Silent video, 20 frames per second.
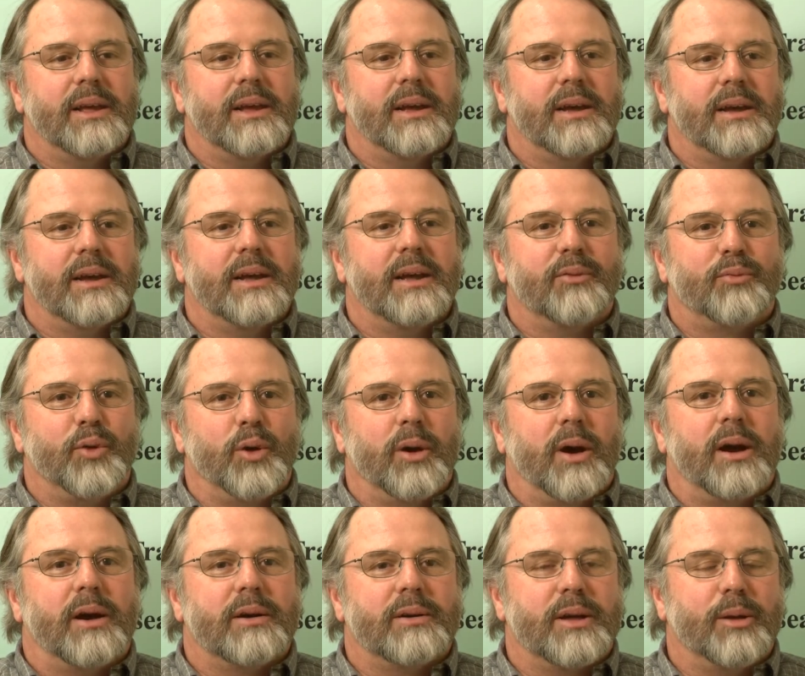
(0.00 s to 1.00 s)
Uh, if you
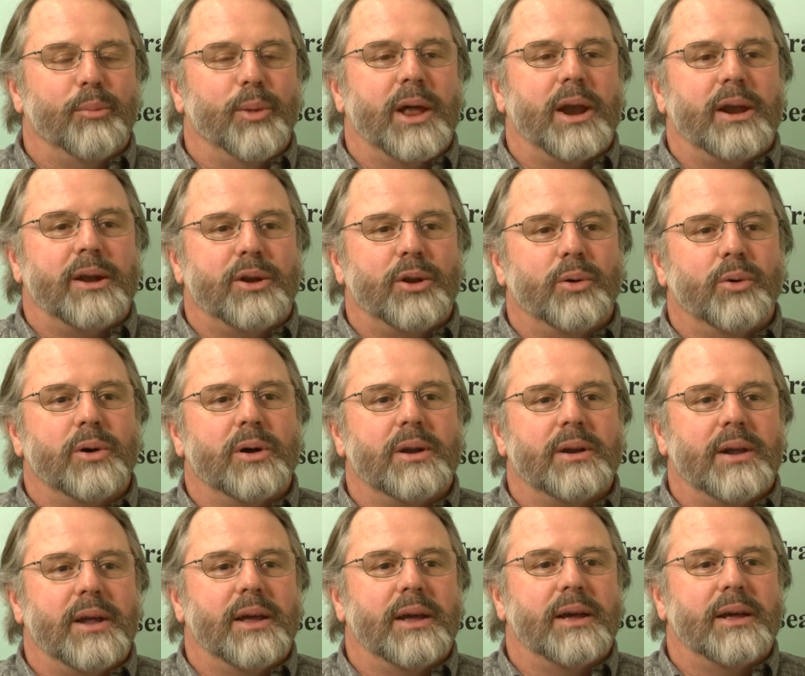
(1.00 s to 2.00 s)
are committed to
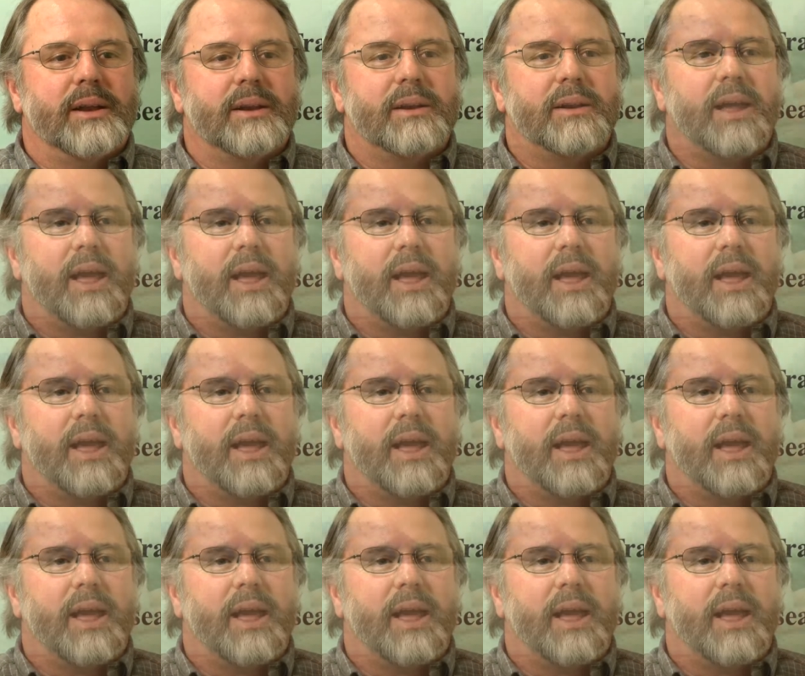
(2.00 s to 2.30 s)
it and